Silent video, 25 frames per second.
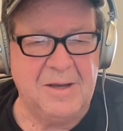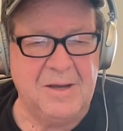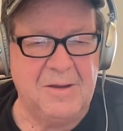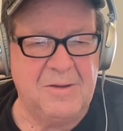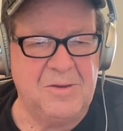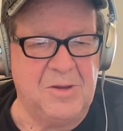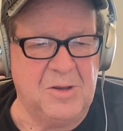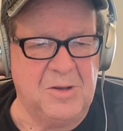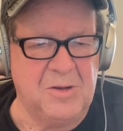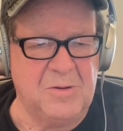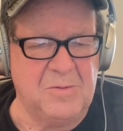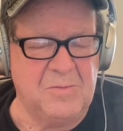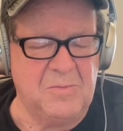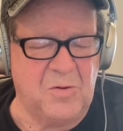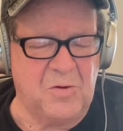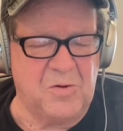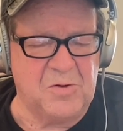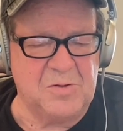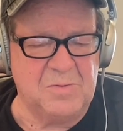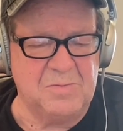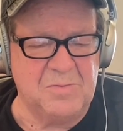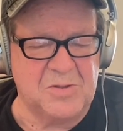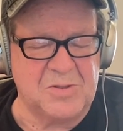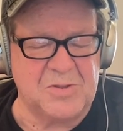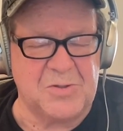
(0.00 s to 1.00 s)
the
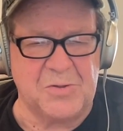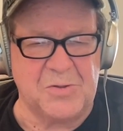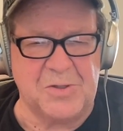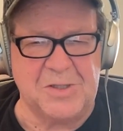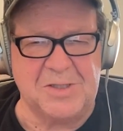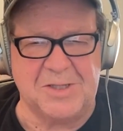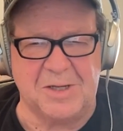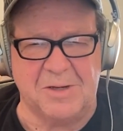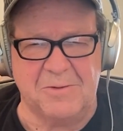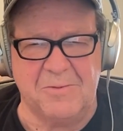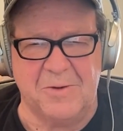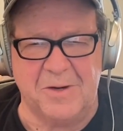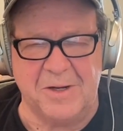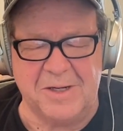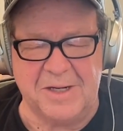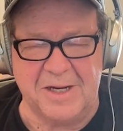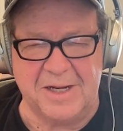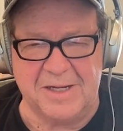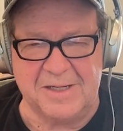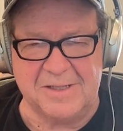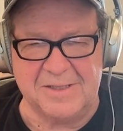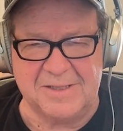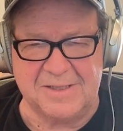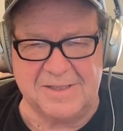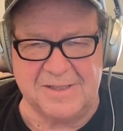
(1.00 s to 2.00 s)
most recent one
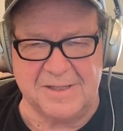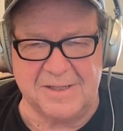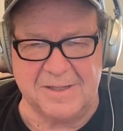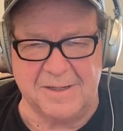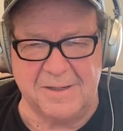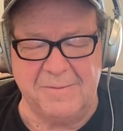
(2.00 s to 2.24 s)
has,